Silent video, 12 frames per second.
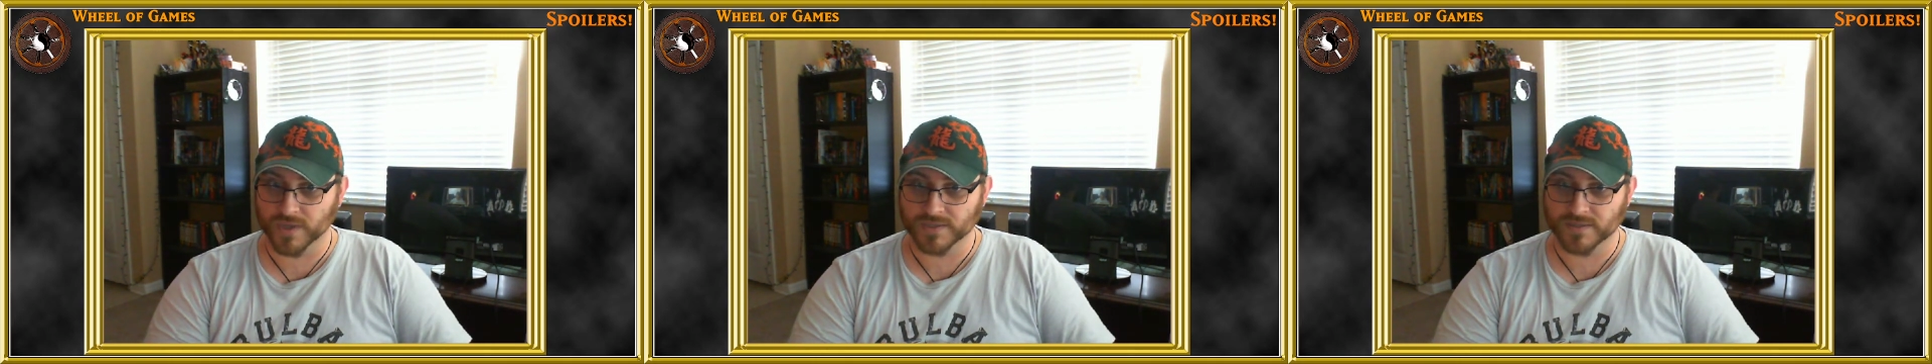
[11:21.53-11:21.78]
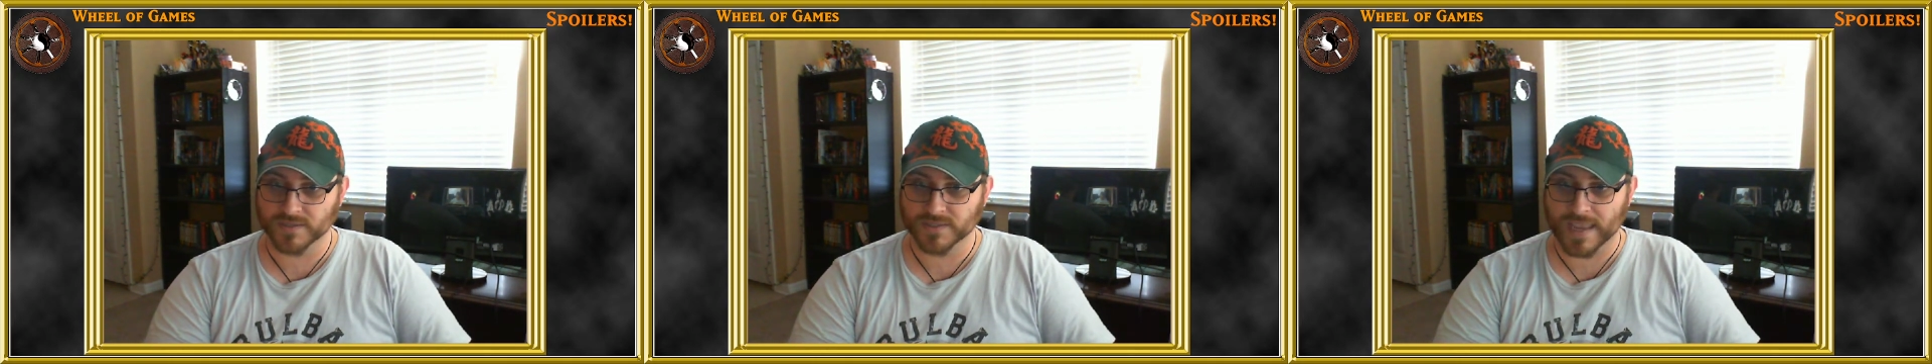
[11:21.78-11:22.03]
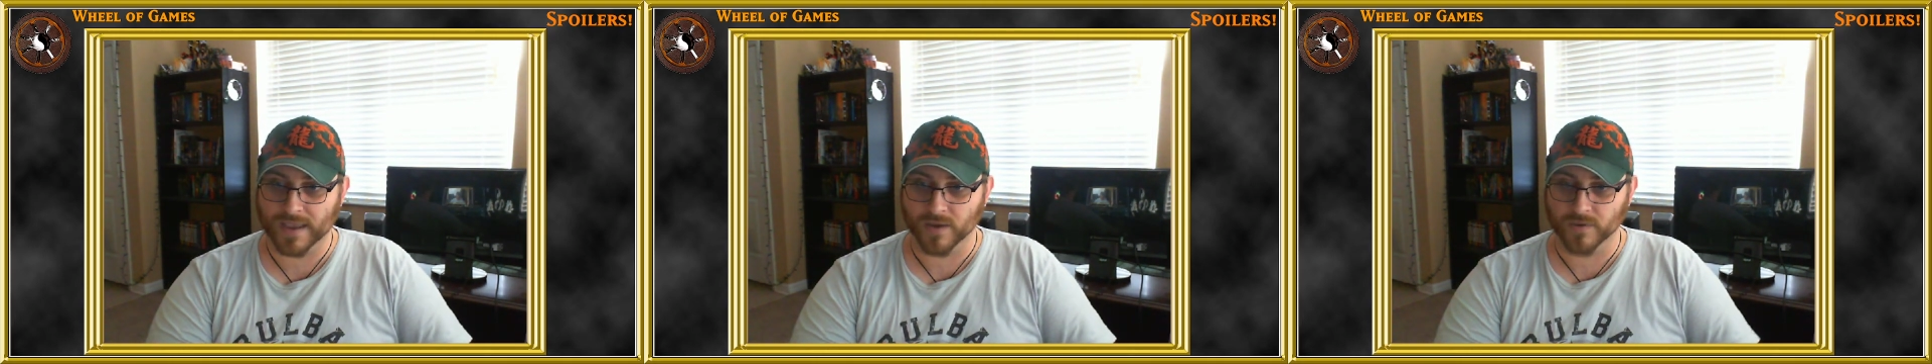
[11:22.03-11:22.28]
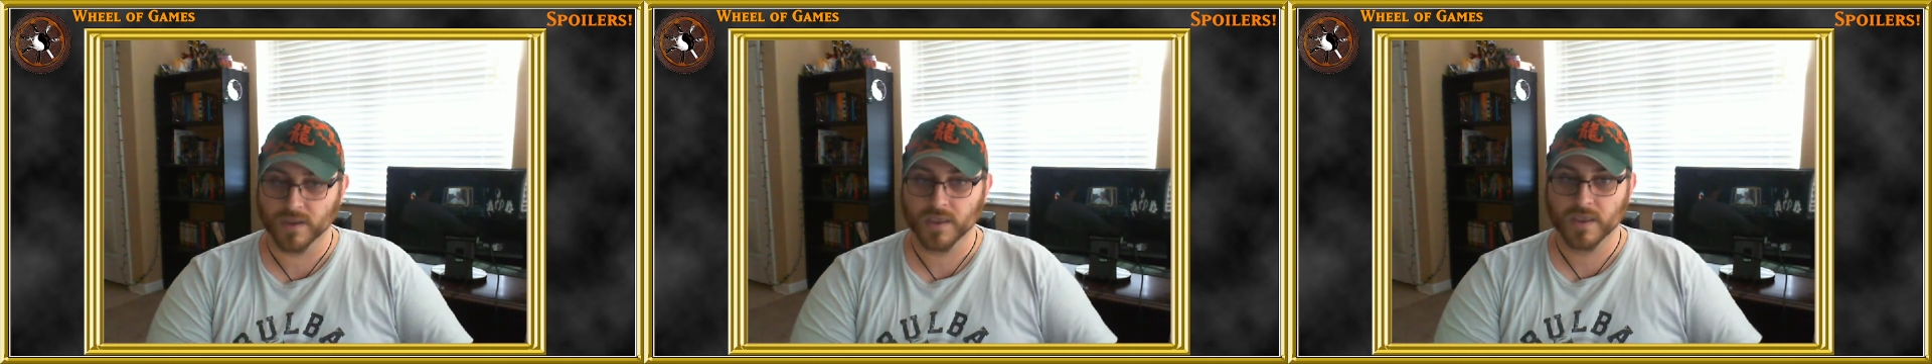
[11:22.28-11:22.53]
into the
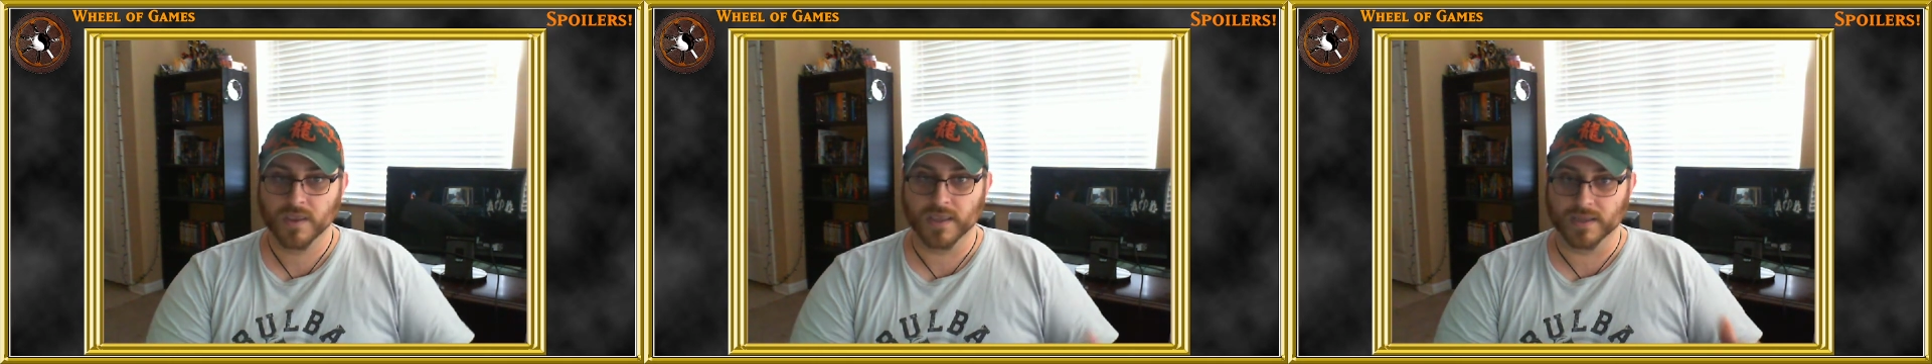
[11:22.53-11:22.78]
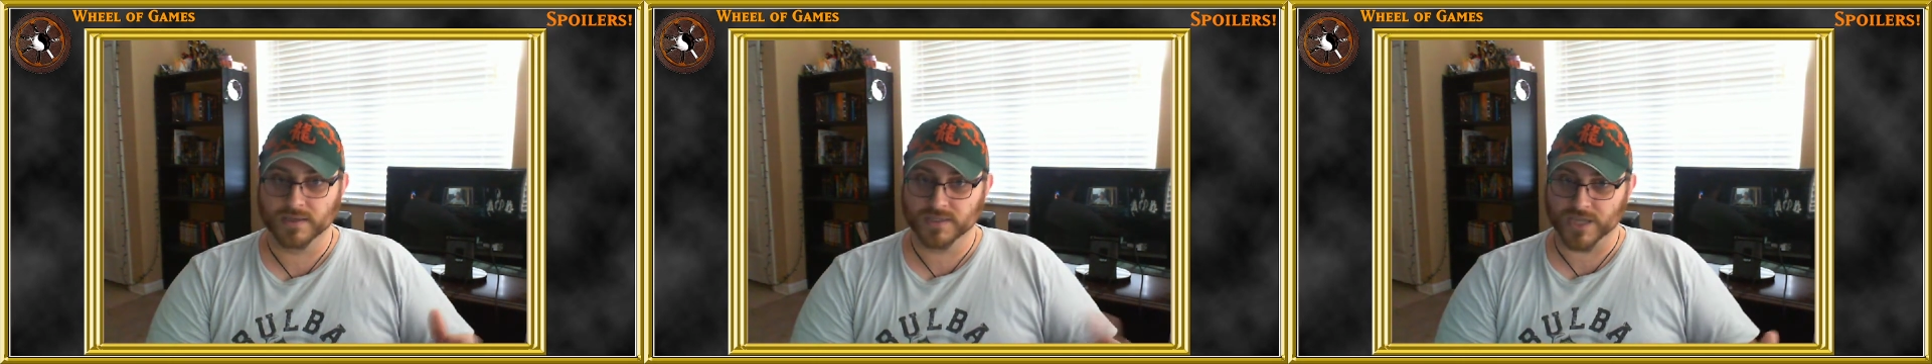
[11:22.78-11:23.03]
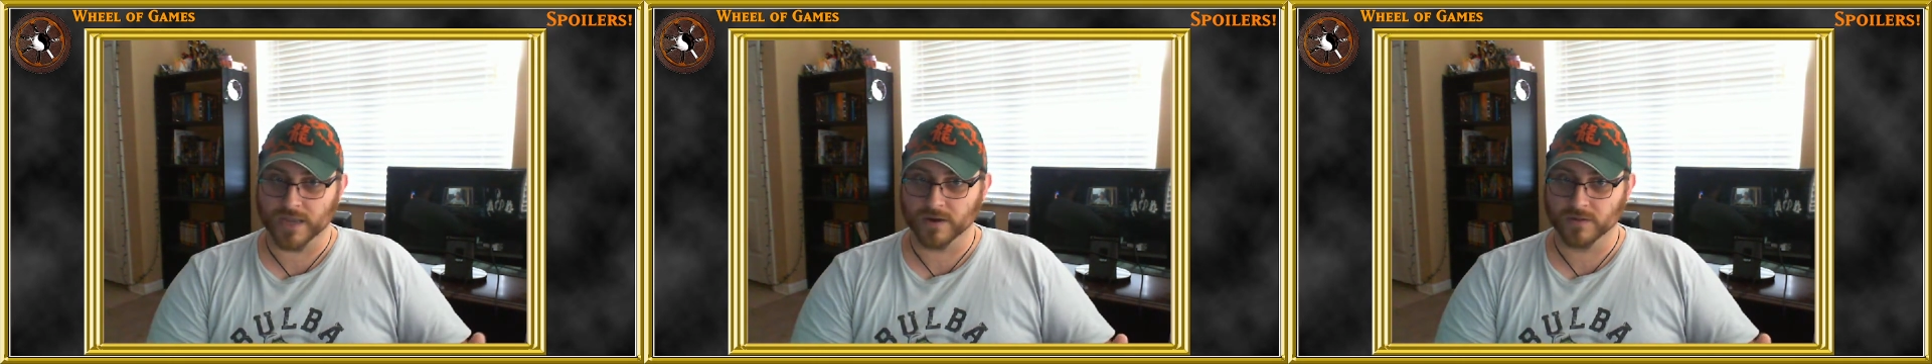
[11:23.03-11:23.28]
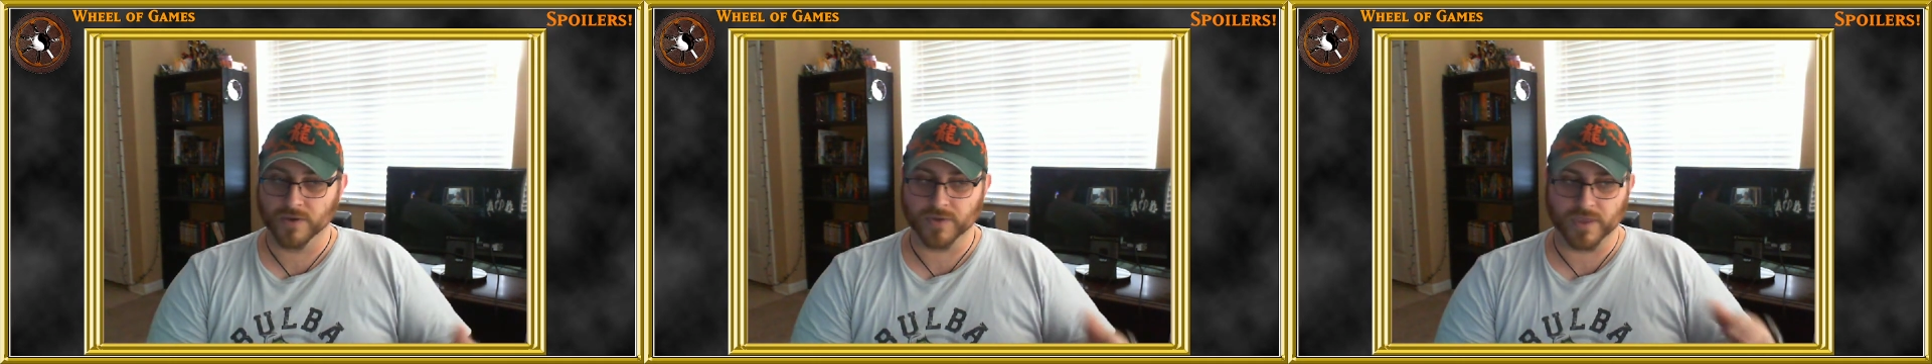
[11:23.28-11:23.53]
town, into
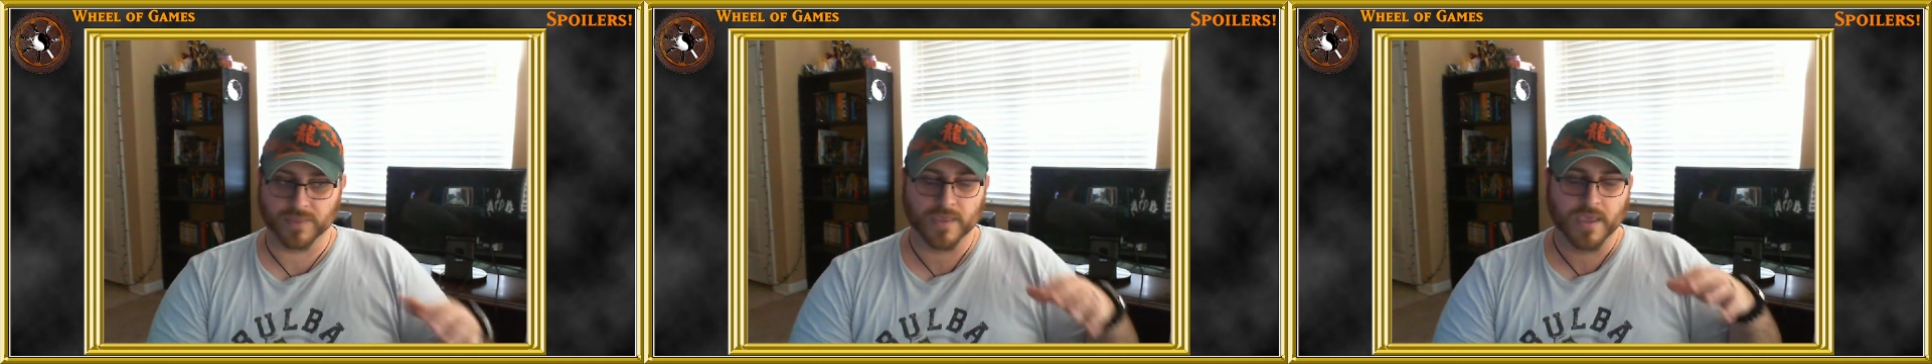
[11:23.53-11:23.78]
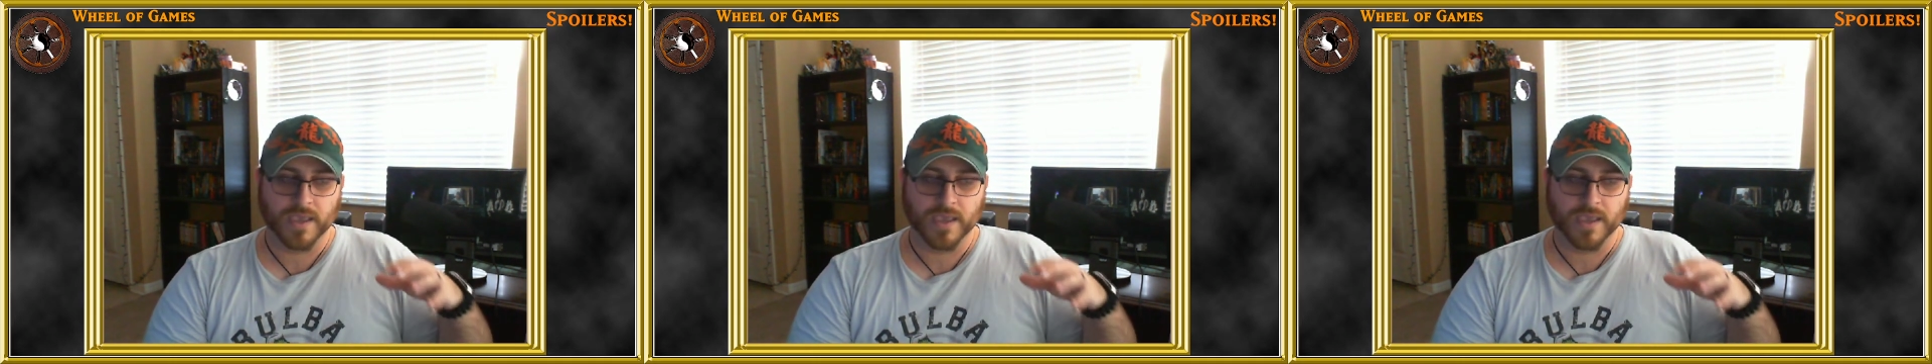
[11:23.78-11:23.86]
Shadar Logoth.